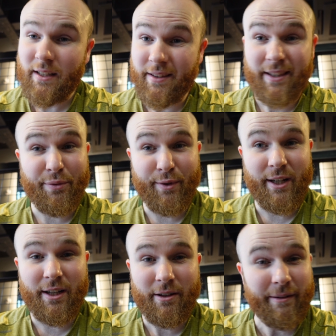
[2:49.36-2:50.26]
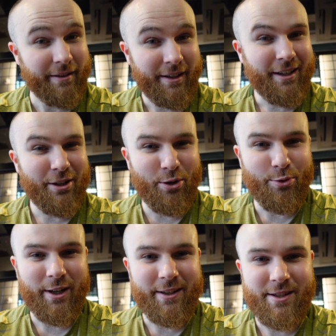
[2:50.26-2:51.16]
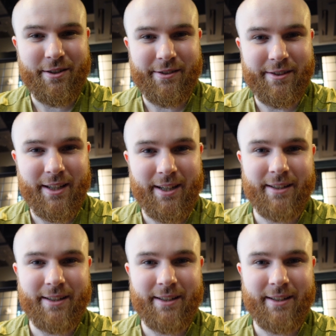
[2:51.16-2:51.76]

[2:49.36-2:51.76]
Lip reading: definitely a good way to start the day.